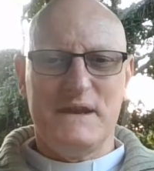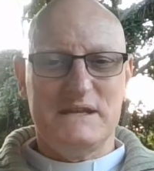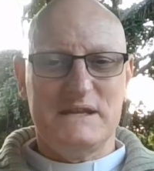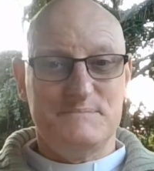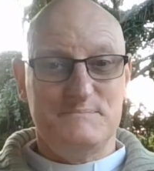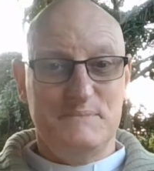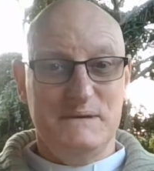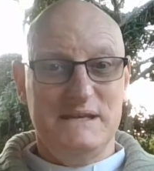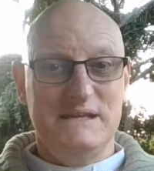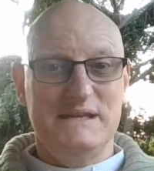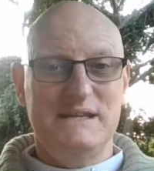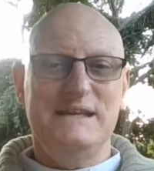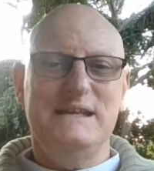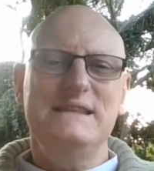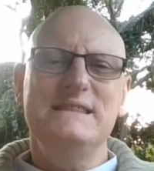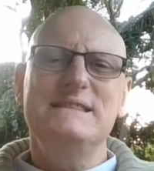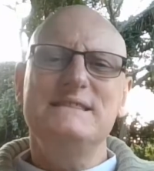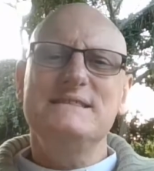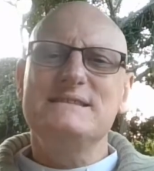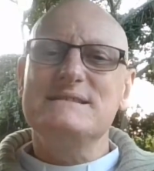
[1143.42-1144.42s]
that has been
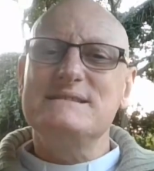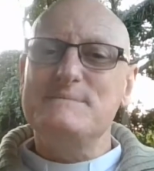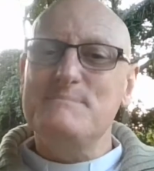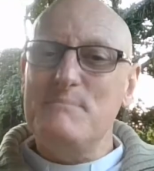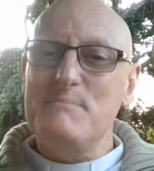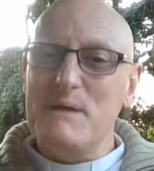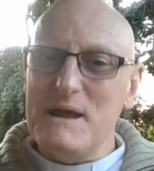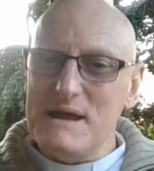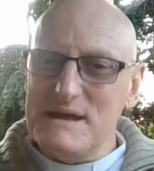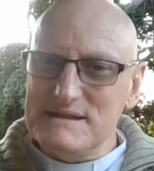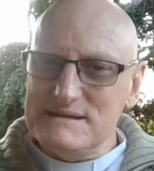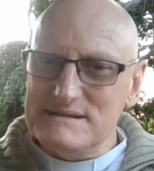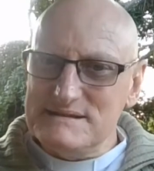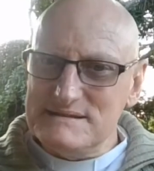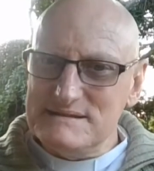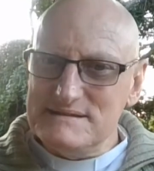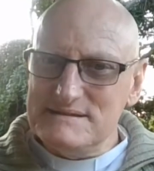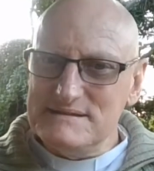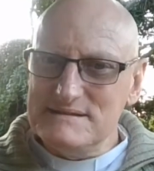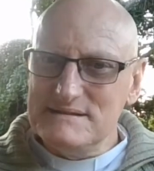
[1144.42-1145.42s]
in this
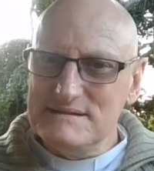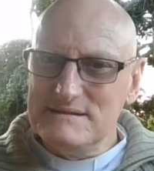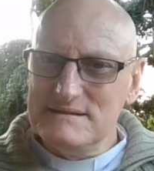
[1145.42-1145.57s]
place,